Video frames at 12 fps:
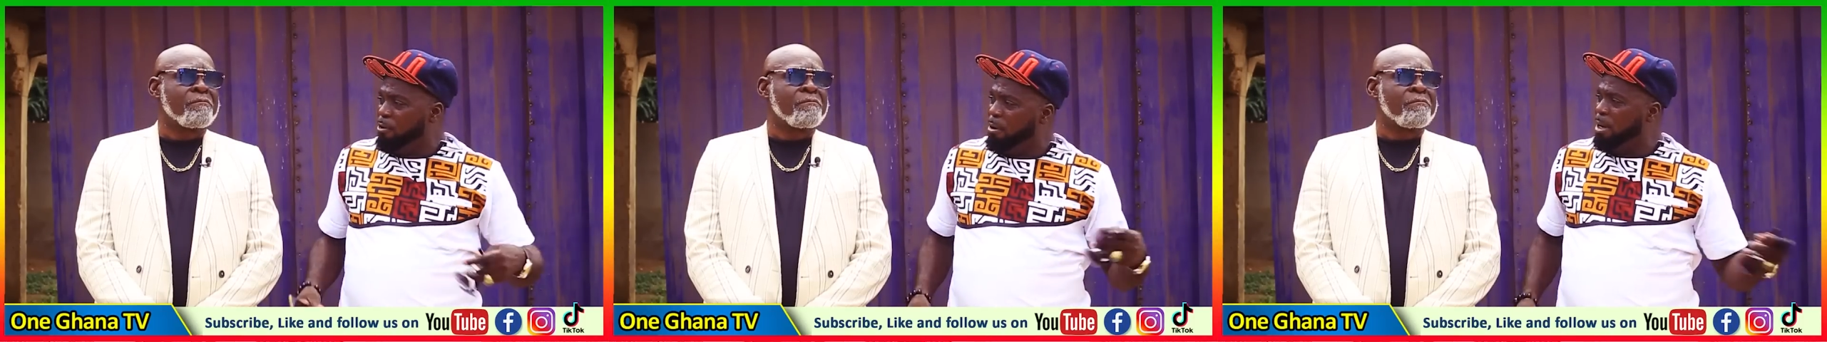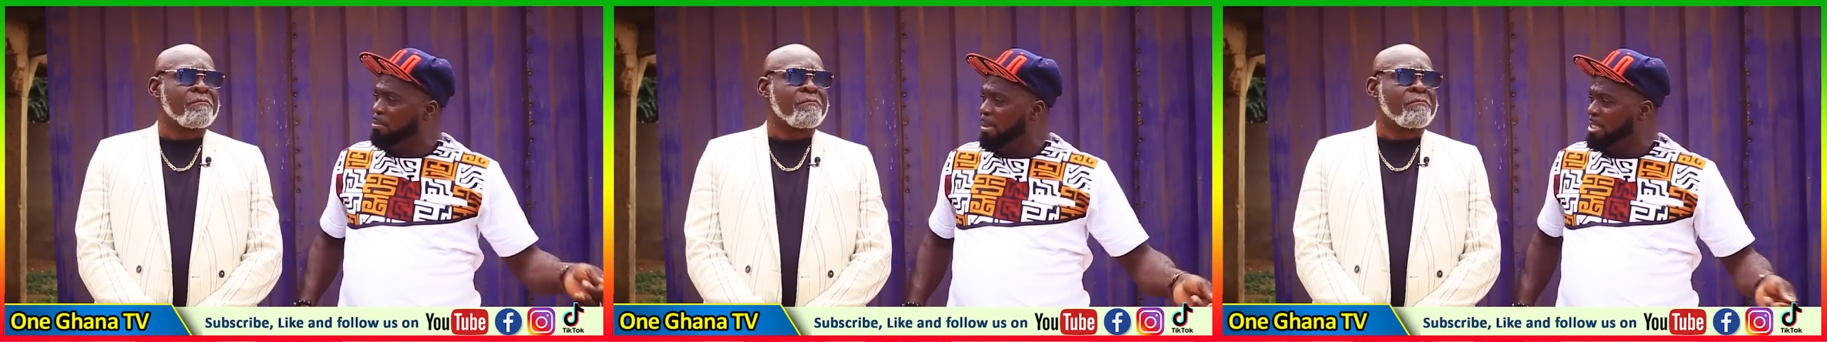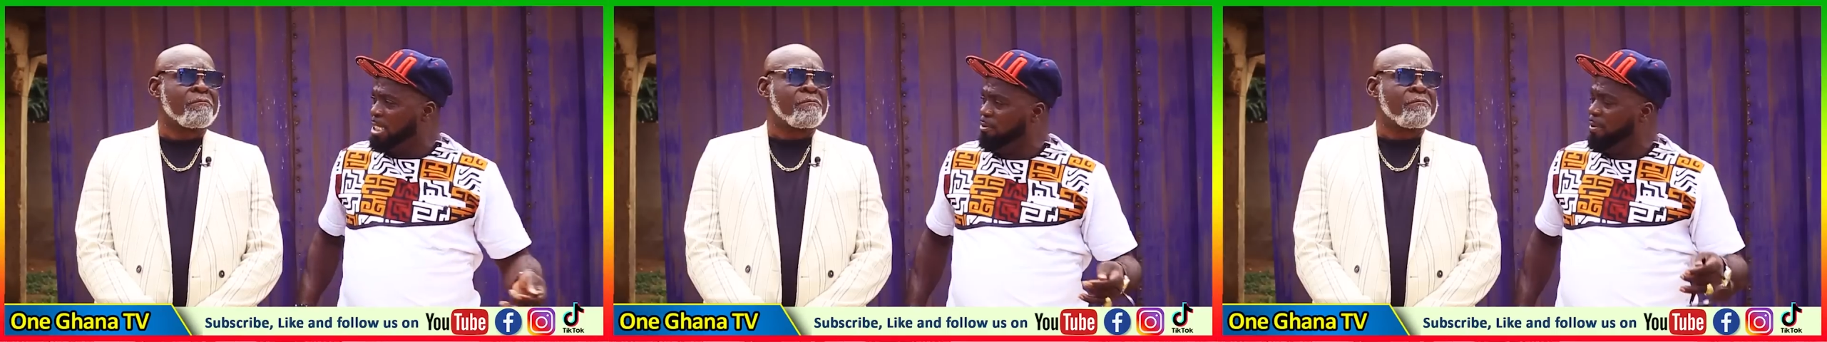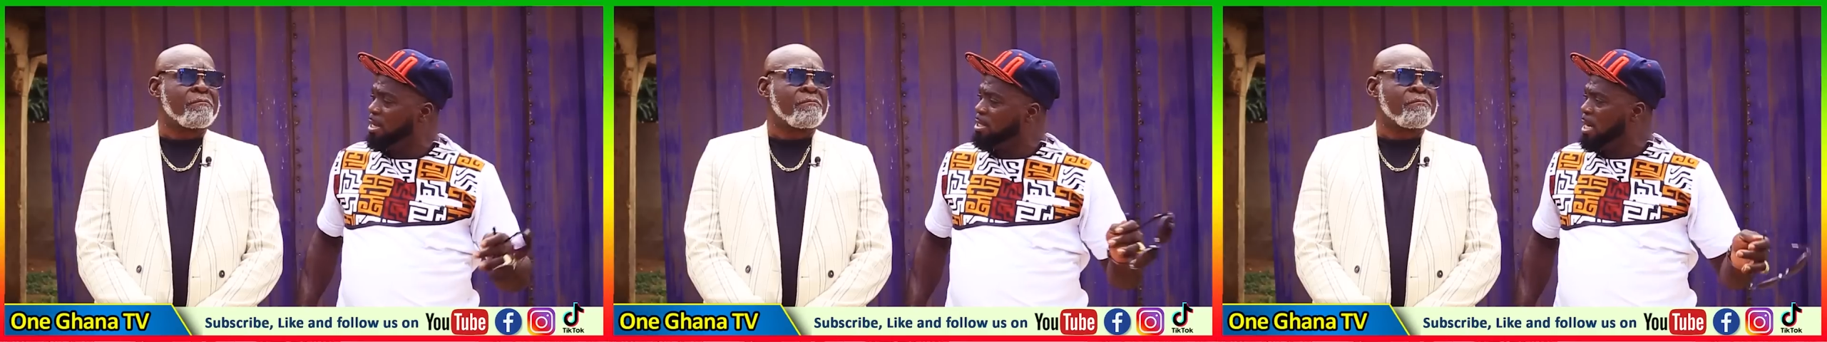Speaker 1: foreign
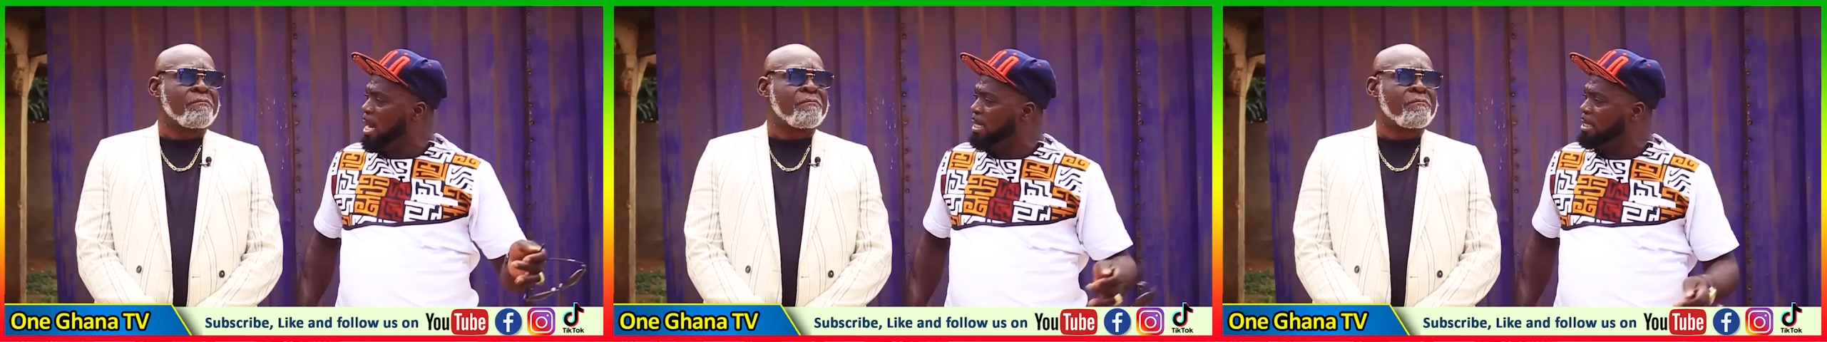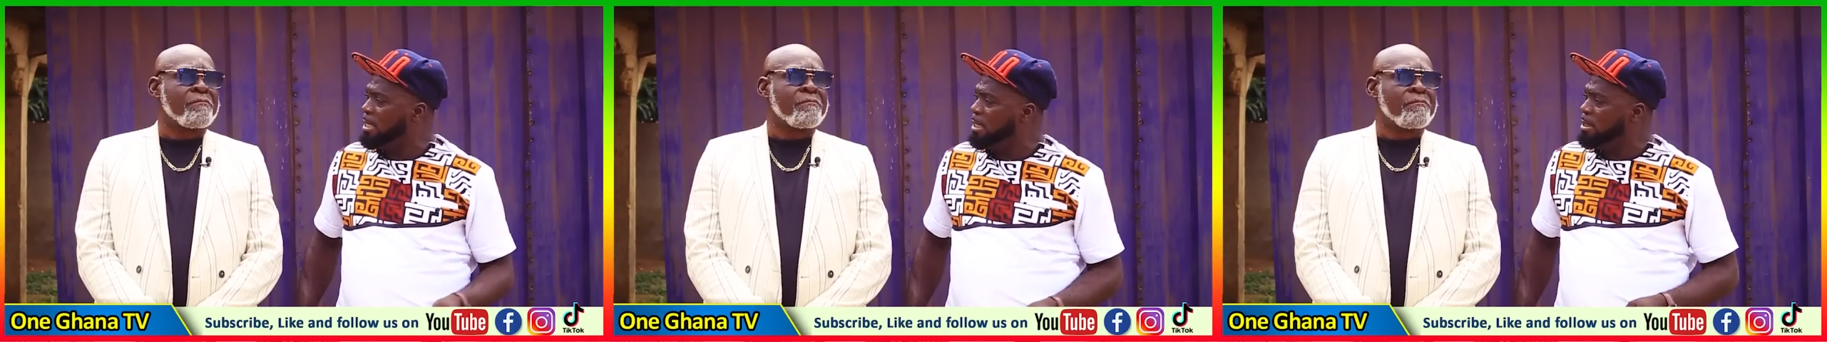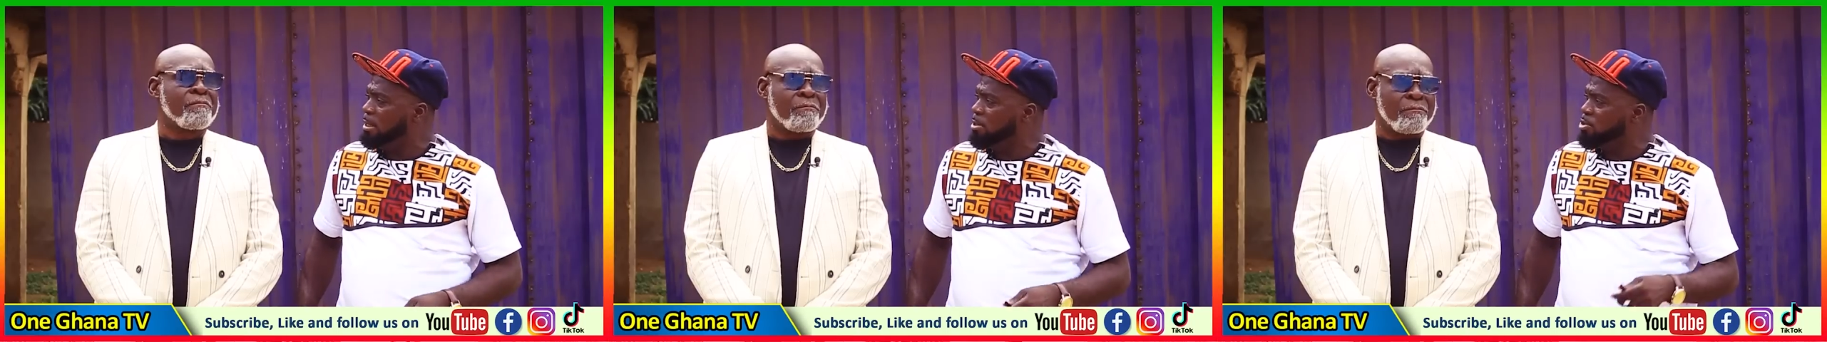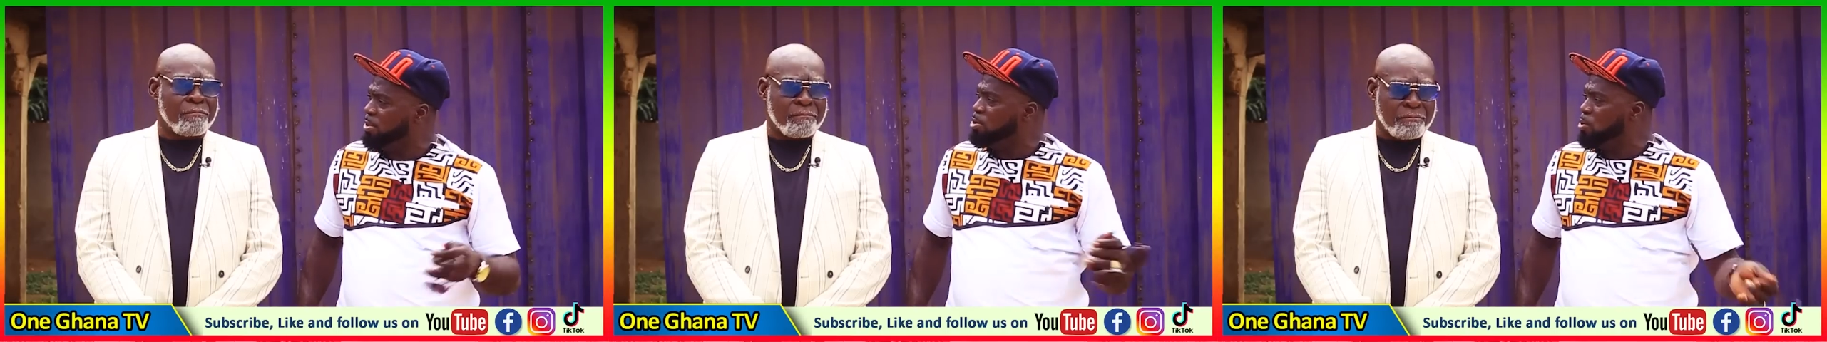materials now is
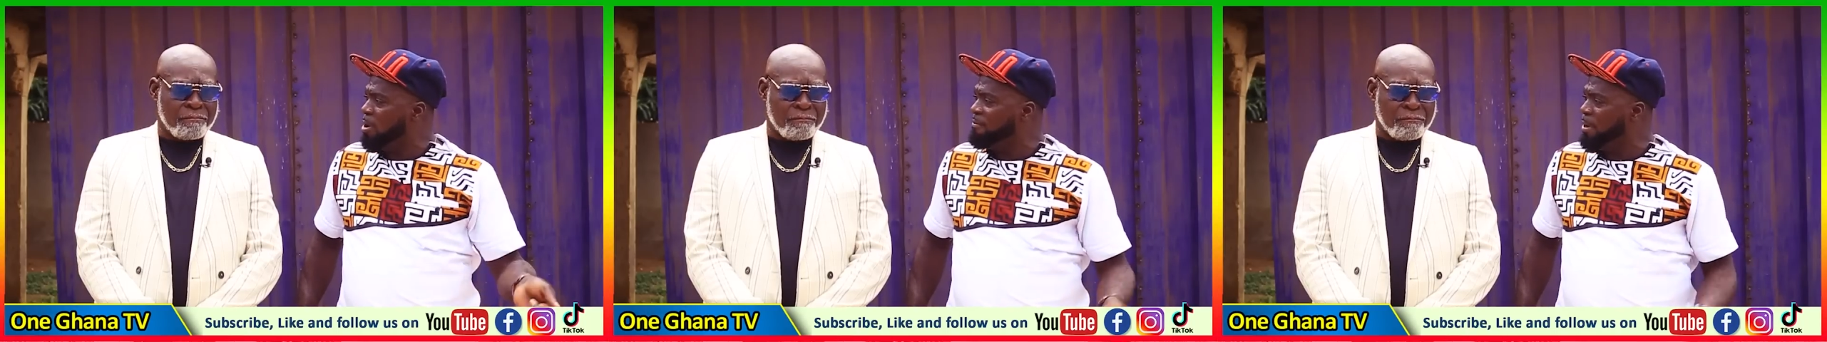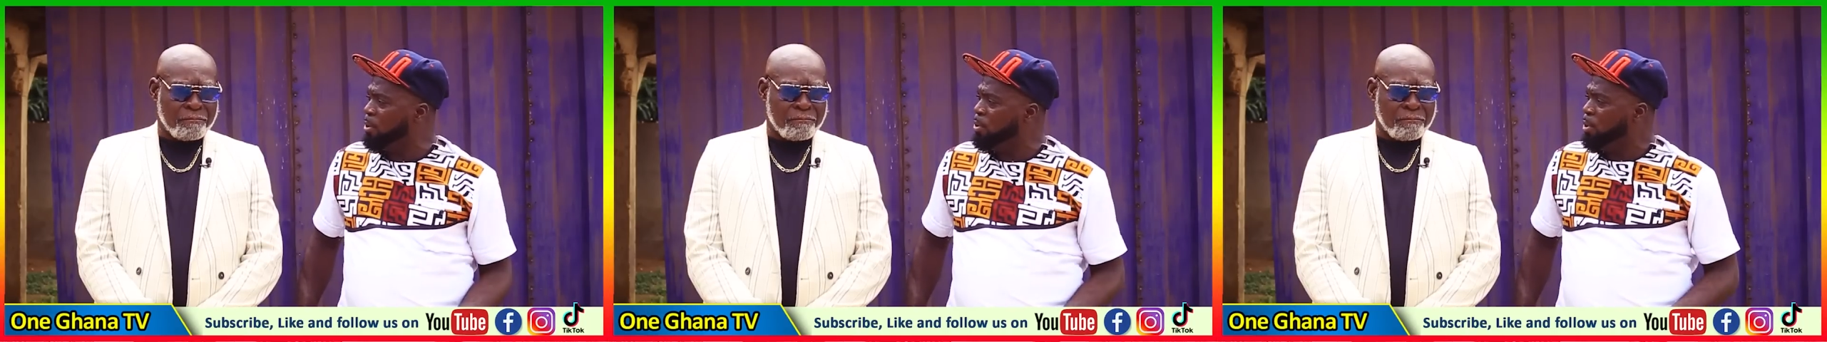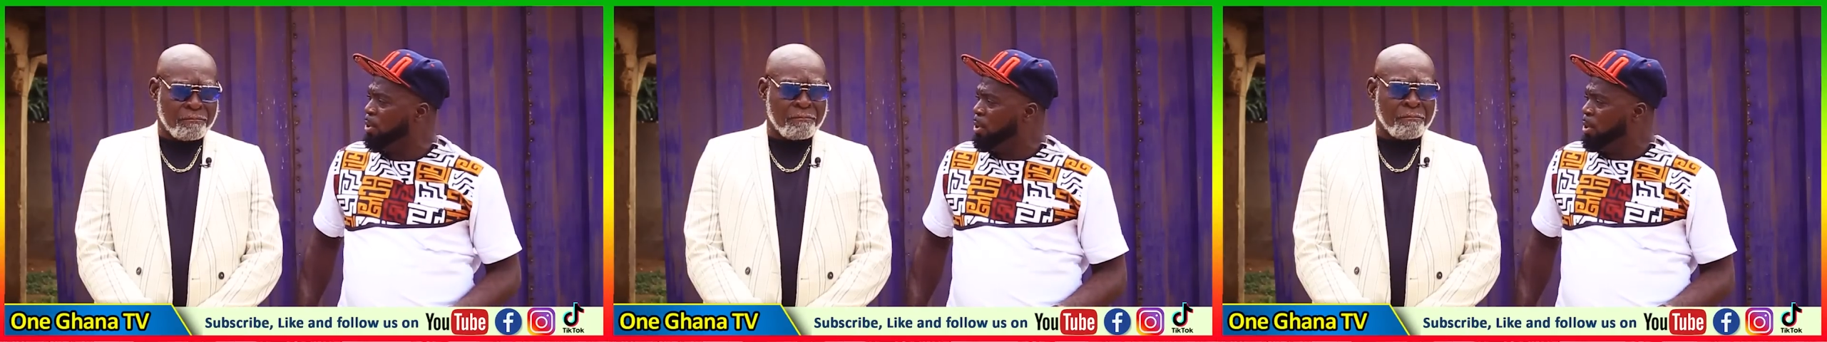screen to Afano.